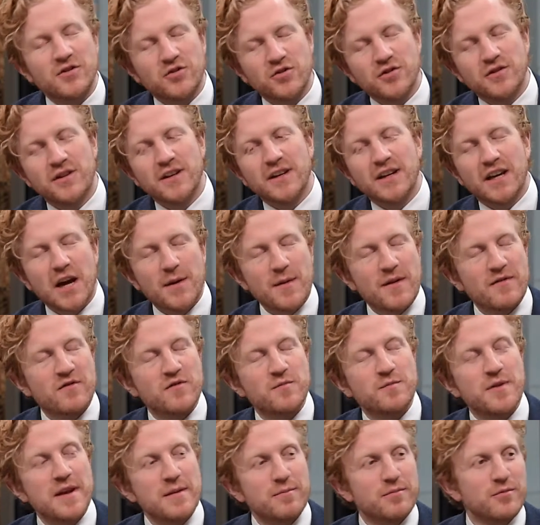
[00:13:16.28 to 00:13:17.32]
do you think, coming
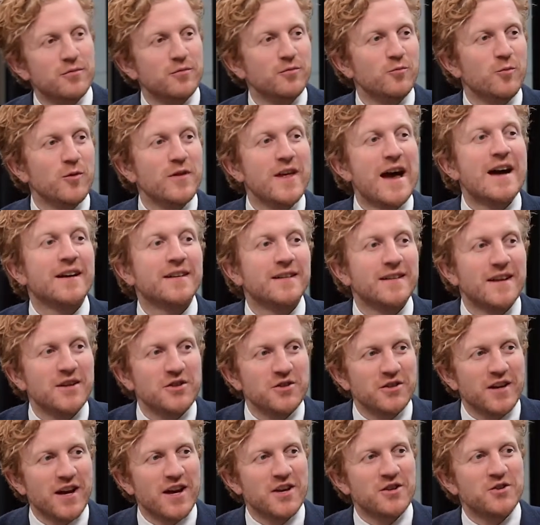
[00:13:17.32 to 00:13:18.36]
from people without an
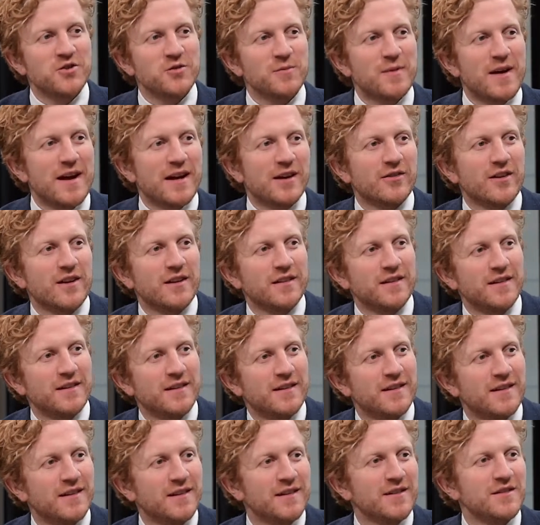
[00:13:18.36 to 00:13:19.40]
educational background?
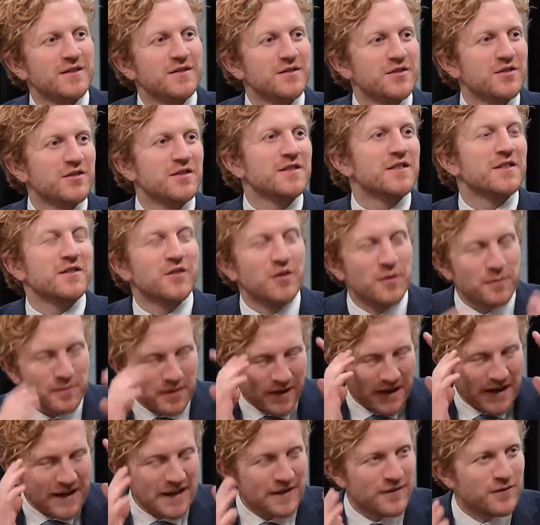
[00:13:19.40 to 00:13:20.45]
Just a sort of
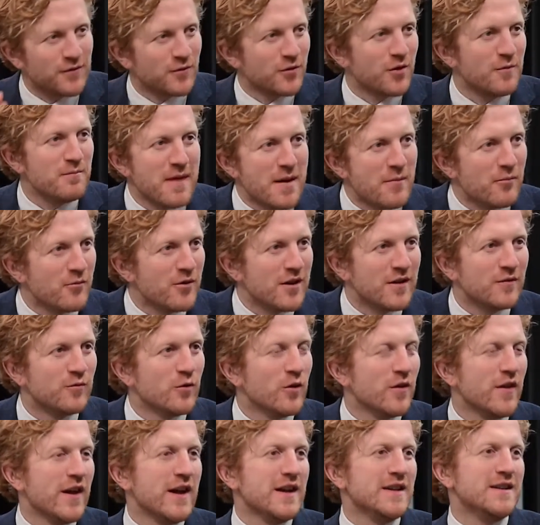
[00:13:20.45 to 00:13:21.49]
belief or a memory of
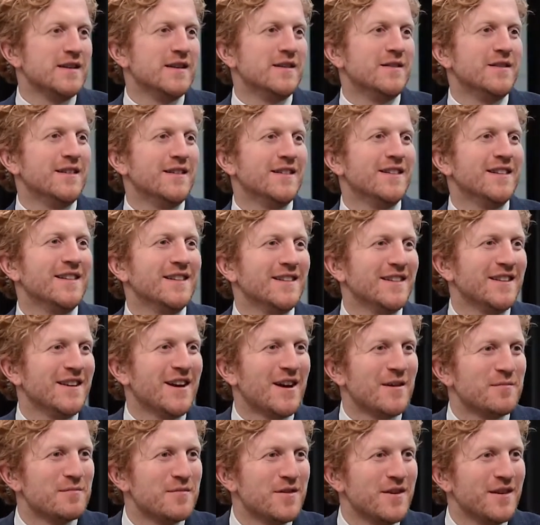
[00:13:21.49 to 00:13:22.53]
what they did as a
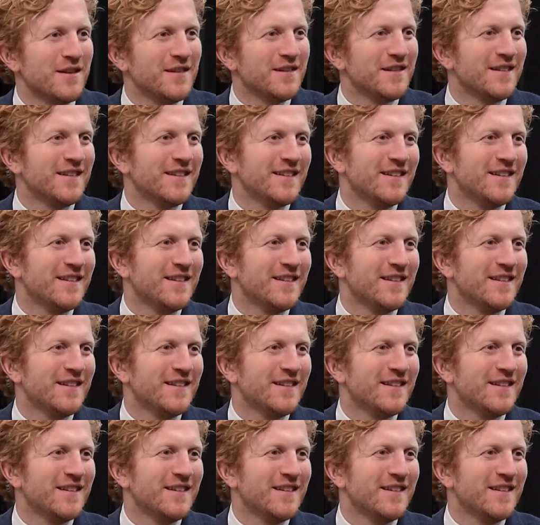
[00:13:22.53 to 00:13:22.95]
young person?